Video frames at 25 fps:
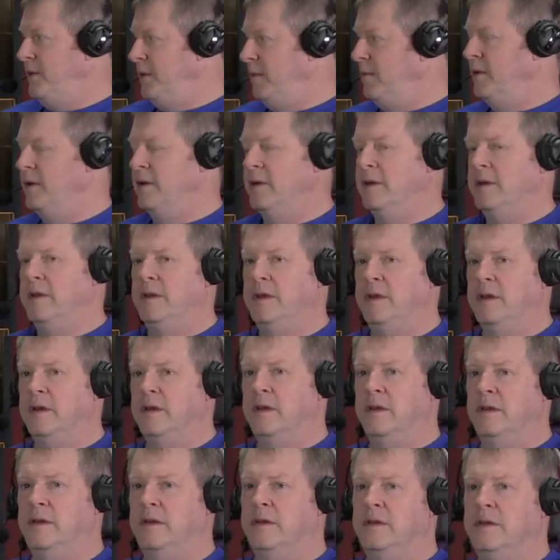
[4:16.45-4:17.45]

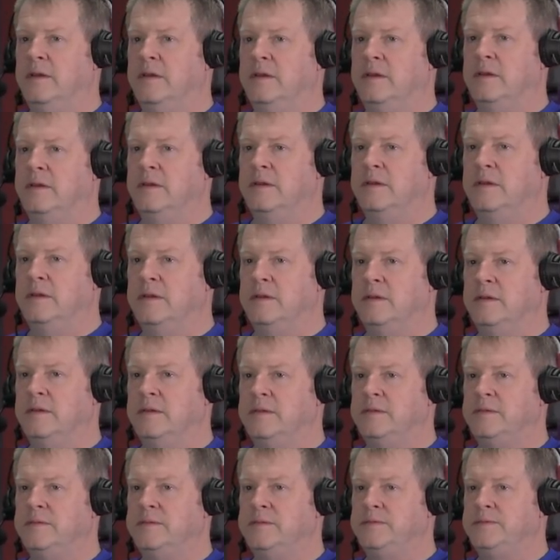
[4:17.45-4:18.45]

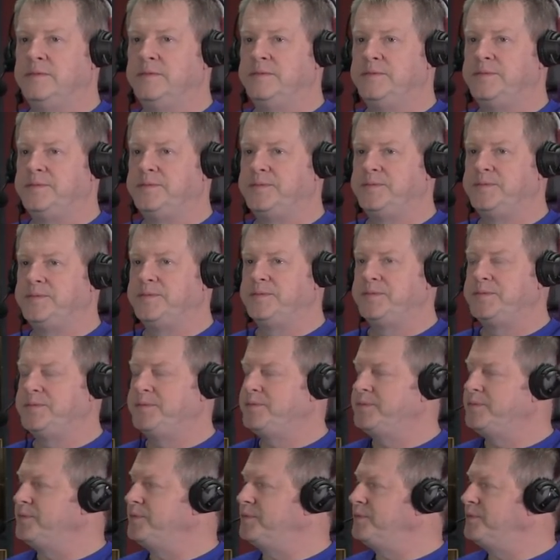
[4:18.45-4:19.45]

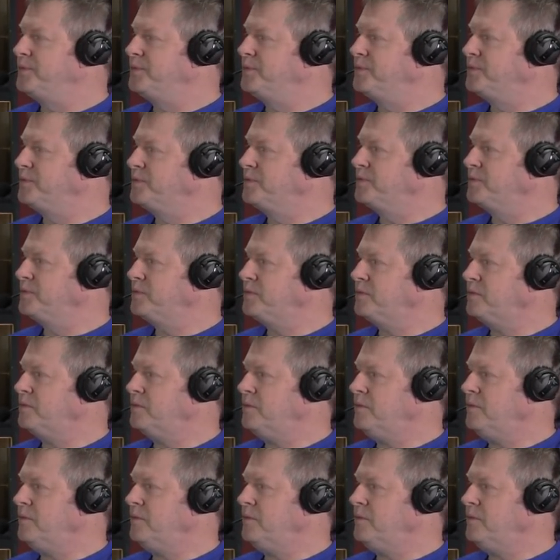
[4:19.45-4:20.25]
This person isn't speaking.